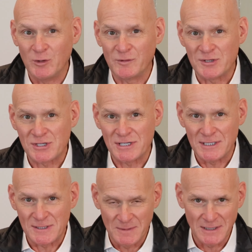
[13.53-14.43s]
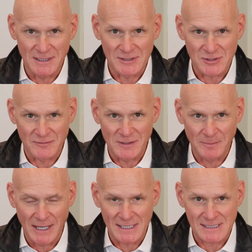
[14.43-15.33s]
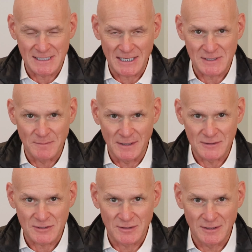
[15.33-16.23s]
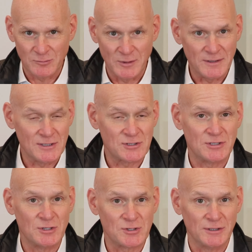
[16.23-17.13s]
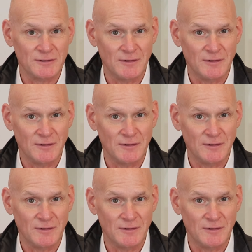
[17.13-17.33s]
overseas meetings over the past six months with institutional